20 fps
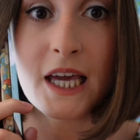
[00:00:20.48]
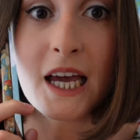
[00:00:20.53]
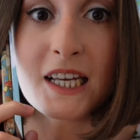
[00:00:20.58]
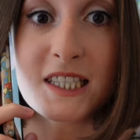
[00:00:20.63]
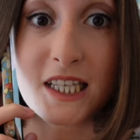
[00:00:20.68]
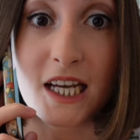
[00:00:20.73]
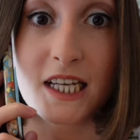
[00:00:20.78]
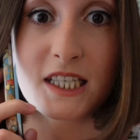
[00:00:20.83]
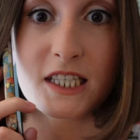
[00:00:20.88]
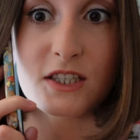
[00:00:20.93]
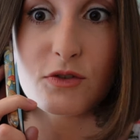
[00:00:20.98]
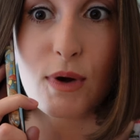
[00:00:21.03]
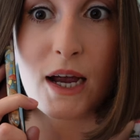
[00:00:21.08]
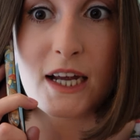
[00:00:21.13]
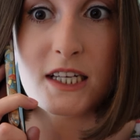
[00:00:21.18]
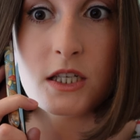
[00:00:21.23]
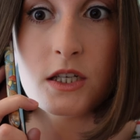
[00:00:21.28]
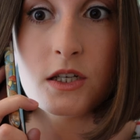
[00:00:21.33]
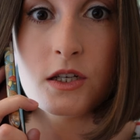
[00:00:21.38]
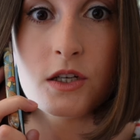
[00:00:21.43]
Yes, yes, it's
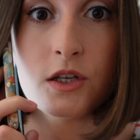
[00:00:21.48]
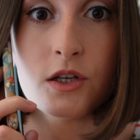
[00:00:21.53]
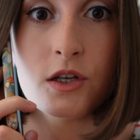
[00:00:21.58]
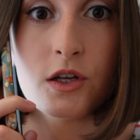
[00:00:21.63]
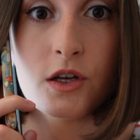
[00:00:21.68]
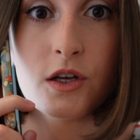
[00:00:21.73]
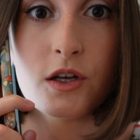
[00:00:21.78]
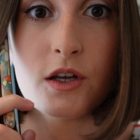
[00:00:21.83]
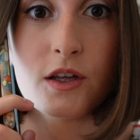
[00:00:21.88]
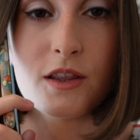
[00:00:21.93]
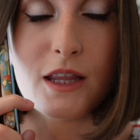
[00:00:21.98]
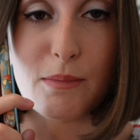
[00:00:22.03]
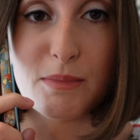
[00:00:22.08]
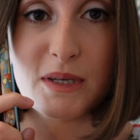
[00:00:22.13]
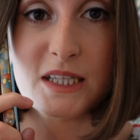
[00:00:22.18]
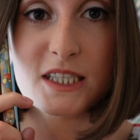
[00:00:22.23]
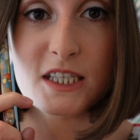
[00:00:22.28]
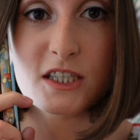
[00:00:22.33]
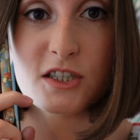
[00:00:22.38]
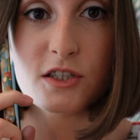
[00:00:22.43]
red. That
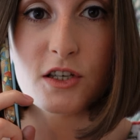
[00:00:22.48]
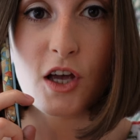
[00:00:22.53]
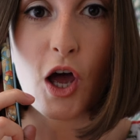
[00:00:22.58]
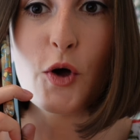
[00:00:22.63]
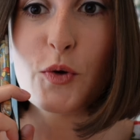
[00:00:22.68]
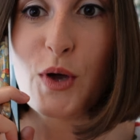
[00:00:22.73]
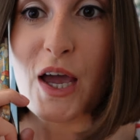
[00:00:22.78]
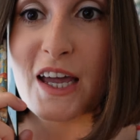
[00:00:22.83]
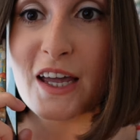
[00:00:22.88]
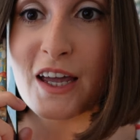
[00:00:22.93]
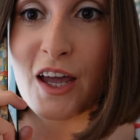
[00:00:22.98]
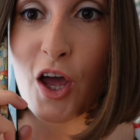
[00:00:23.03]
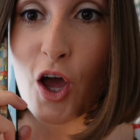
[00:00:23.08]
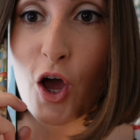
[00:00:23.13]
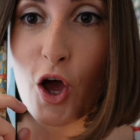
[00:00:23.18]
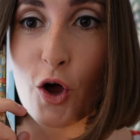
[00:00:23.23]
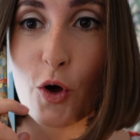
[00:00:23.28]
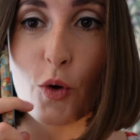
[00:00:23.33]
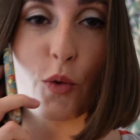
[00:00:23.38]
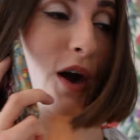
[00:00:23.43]
means it's... Okay.
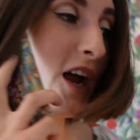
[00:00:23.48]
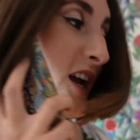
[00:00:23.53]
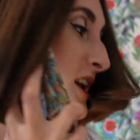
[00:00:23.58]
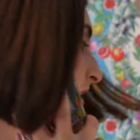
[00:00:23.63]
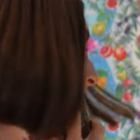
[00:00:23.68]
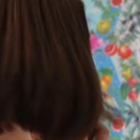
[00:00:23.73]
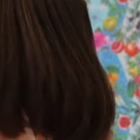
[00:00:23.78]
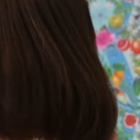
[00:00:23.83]
All right.